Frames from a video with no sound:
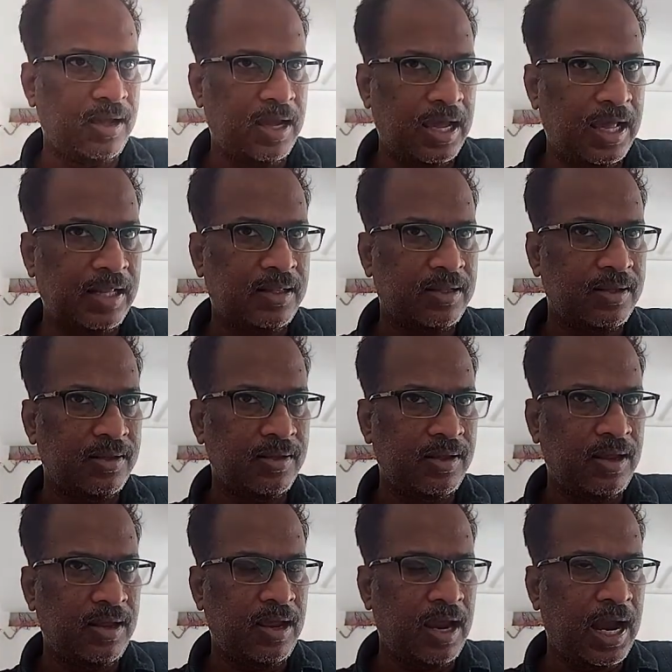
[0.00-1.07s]
health
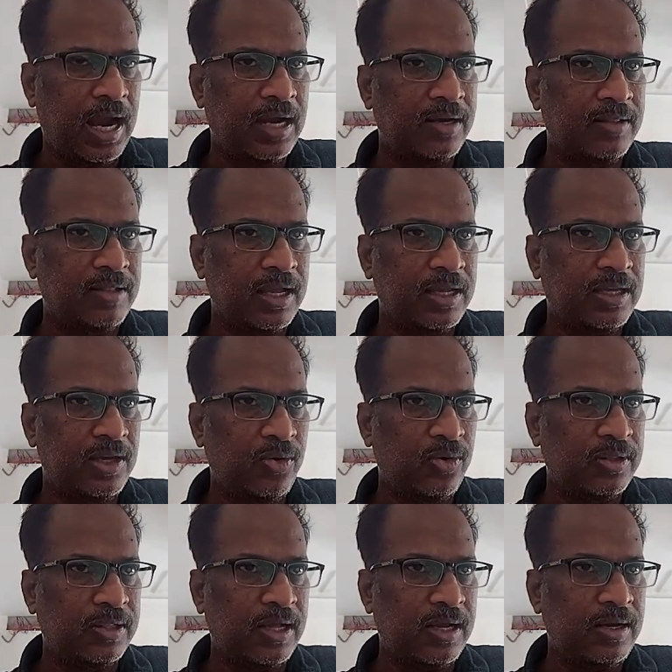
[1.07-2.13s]
and they
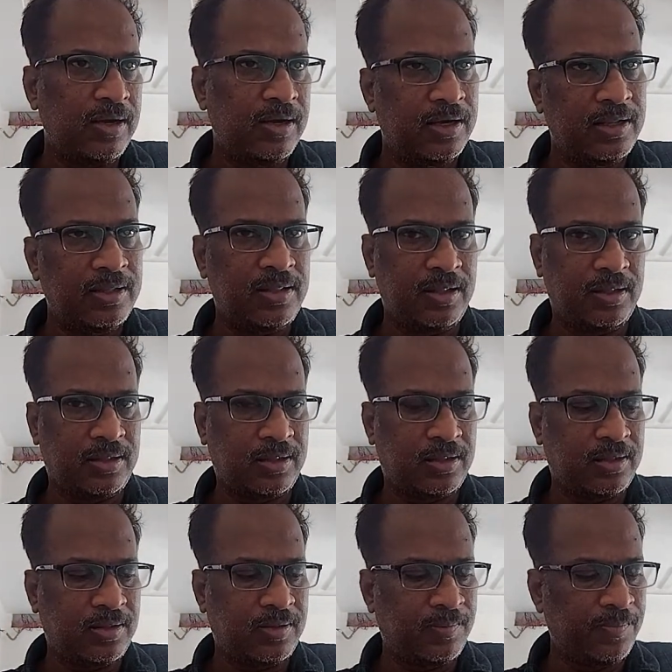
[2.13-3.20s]
cure the disease.
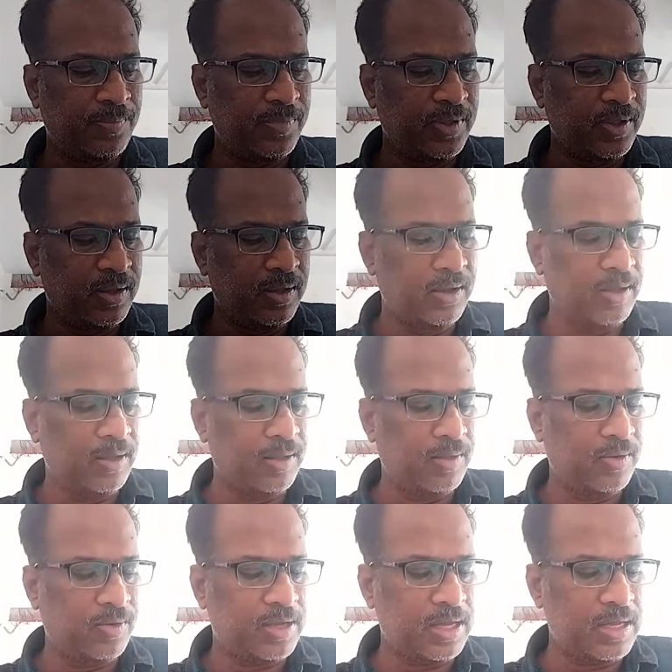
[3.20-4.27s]

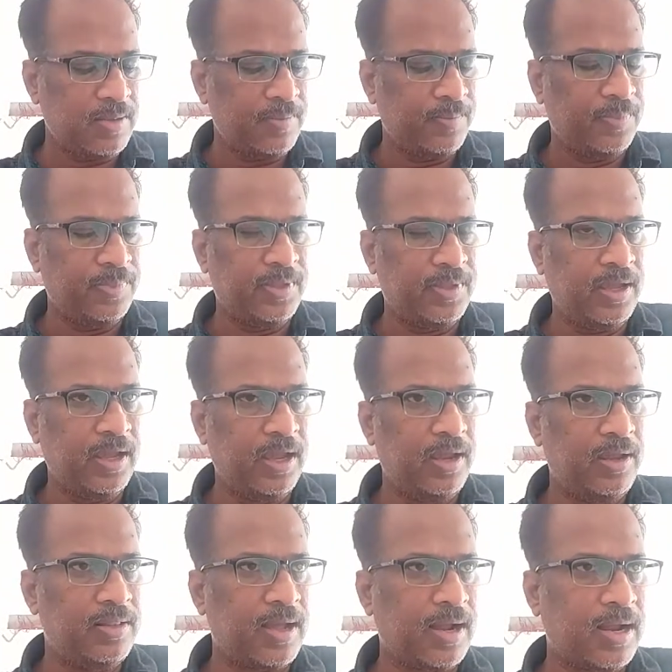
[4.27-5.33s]
Okay,
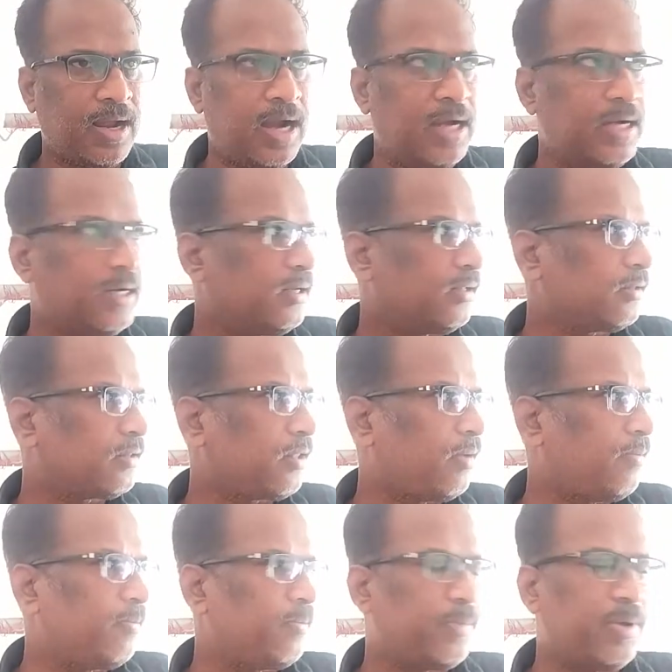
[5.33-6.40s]
in the cult
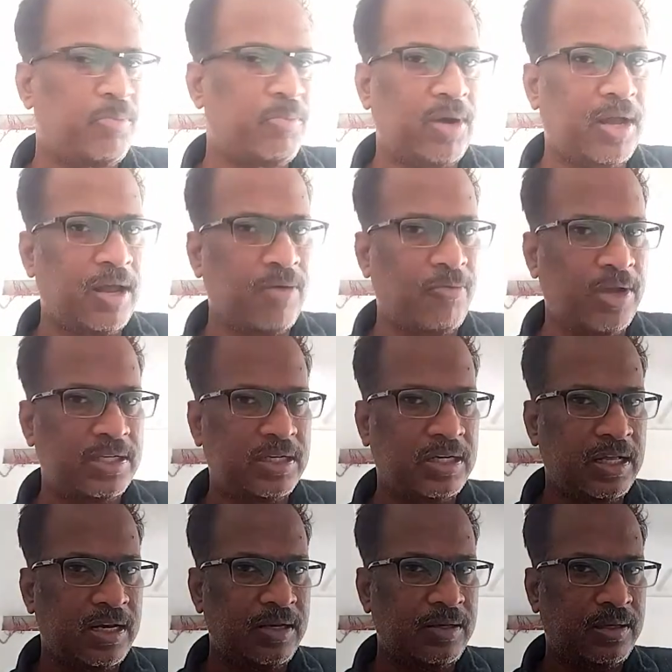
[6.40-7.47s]
some people are
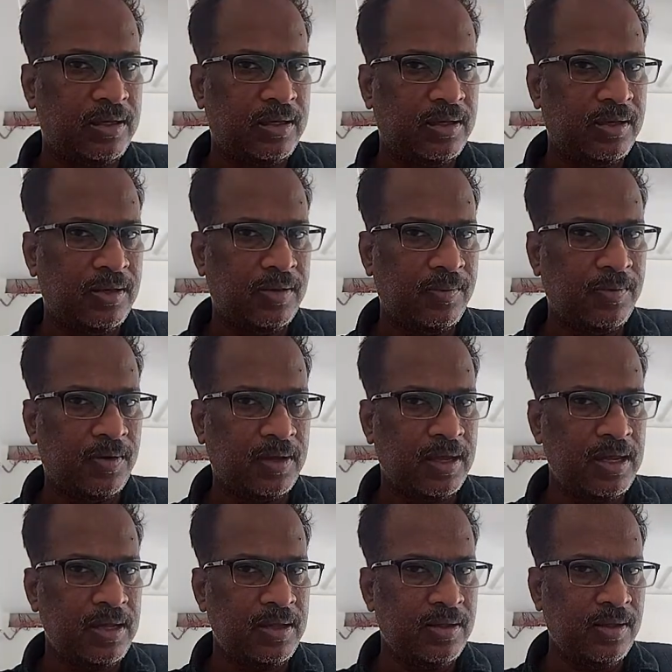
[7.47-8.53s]
vegetarians.
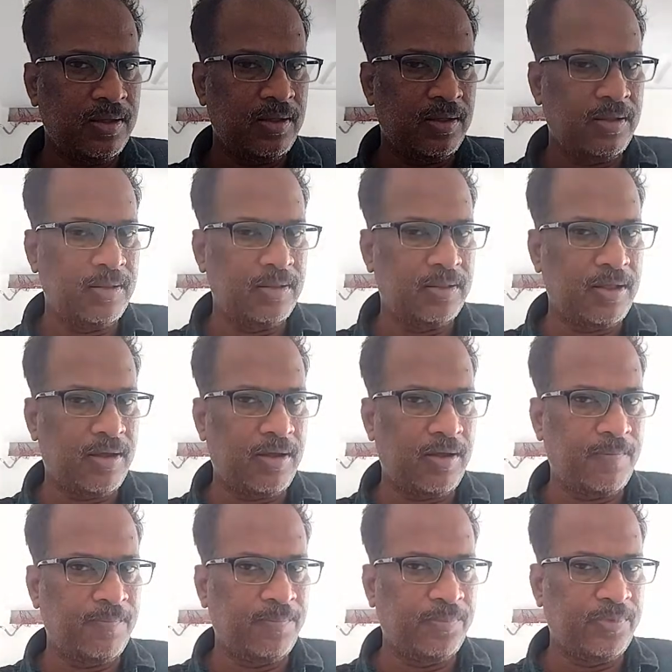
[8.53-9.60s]
Okay,
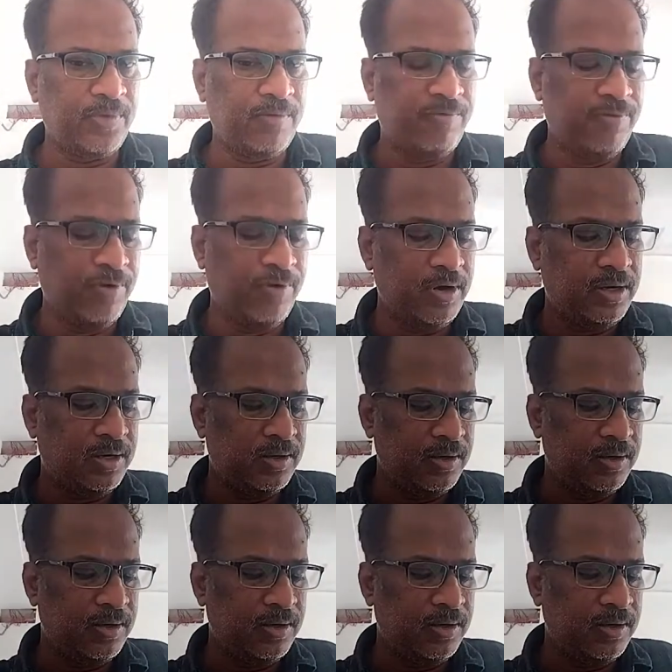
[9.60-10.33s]
the food